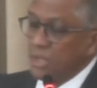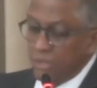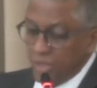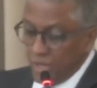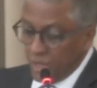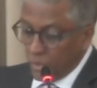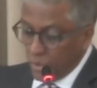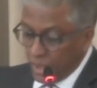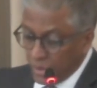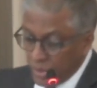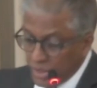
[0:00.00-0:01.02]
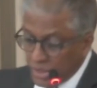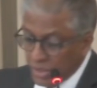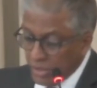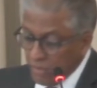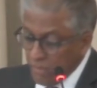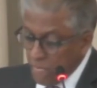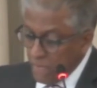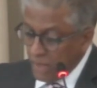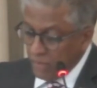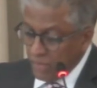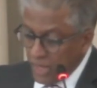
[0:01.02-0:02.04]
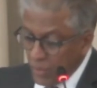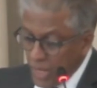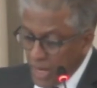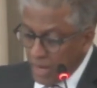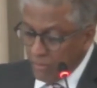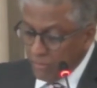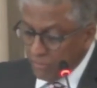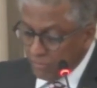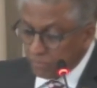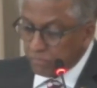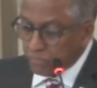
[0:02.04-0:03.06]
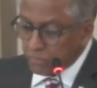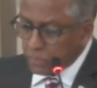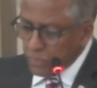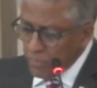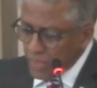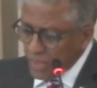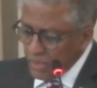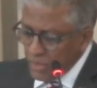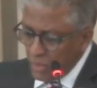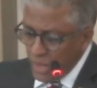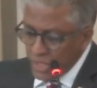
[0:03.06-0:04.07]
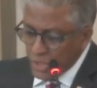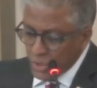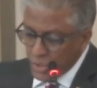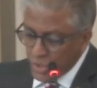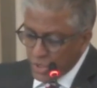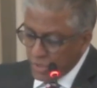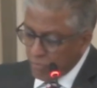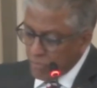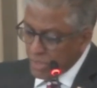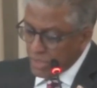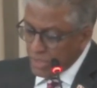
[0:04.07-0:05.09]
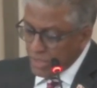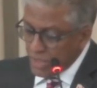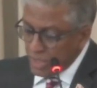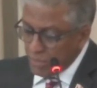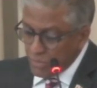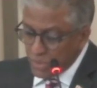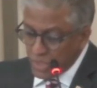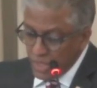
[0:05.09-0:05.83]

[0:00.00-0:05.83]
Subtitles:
they are regulated. Then we have the Registration of Business Names